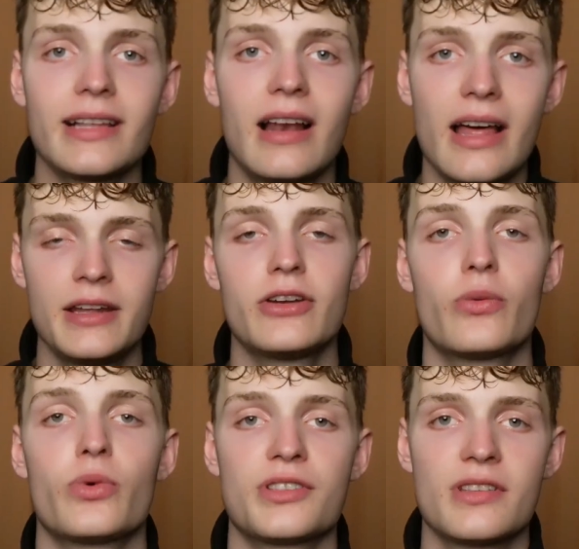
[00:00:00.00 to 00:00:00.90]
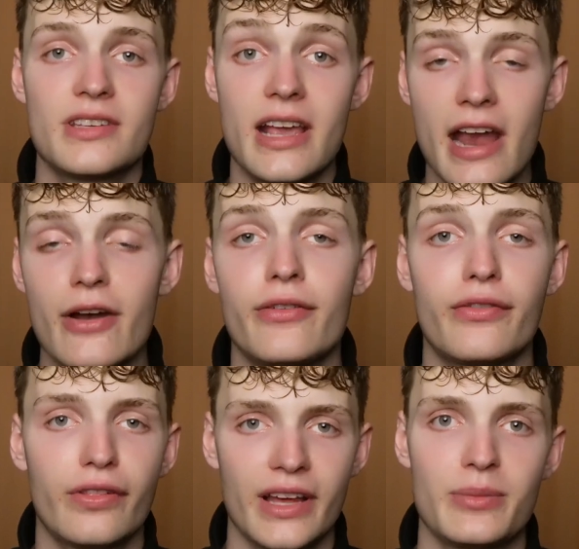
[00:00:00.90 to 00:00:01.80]
I landed on was this air
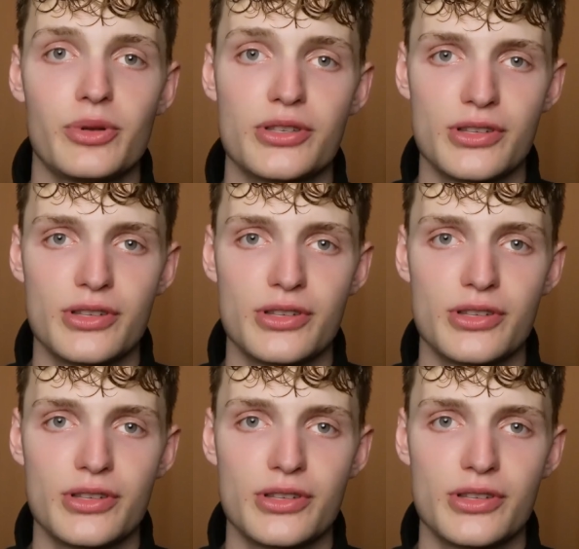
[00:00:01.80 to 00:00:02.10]
inflatable